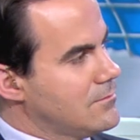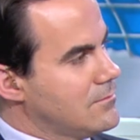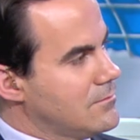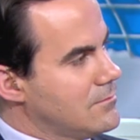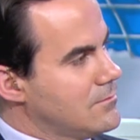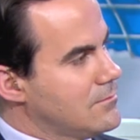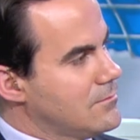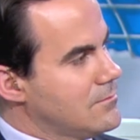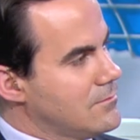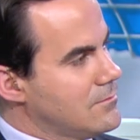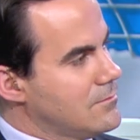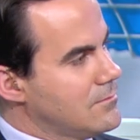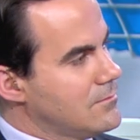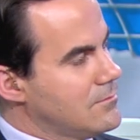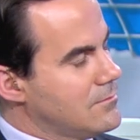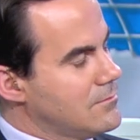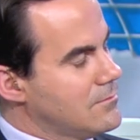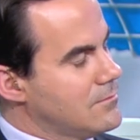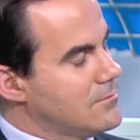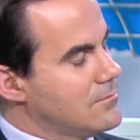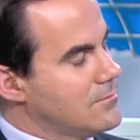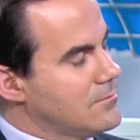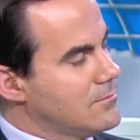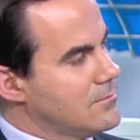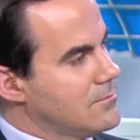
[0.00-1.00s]

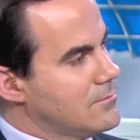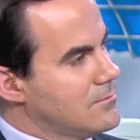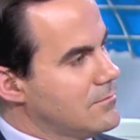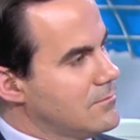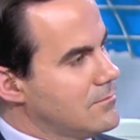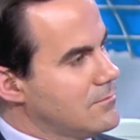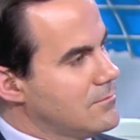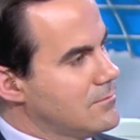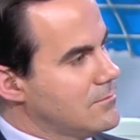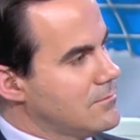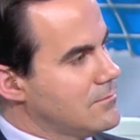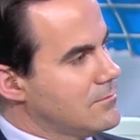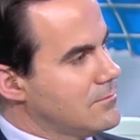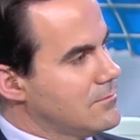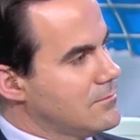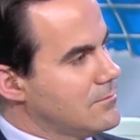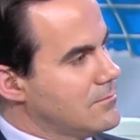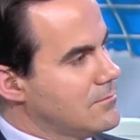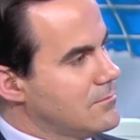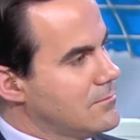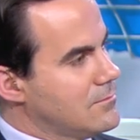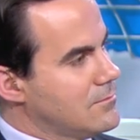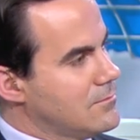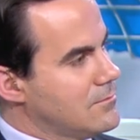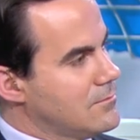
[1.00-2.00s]

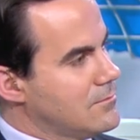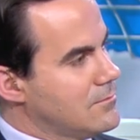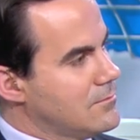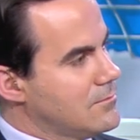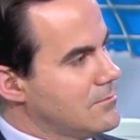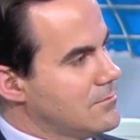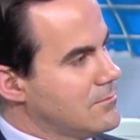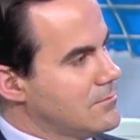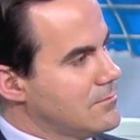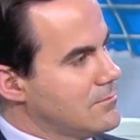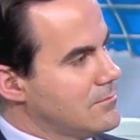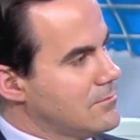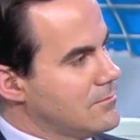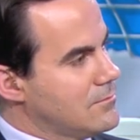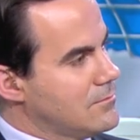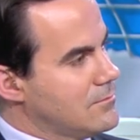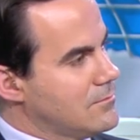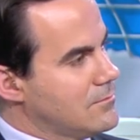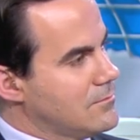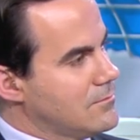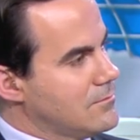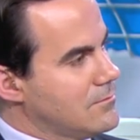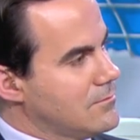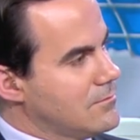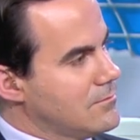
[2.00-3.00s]

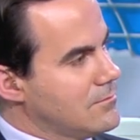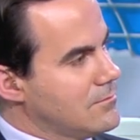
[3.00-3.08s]
(silent)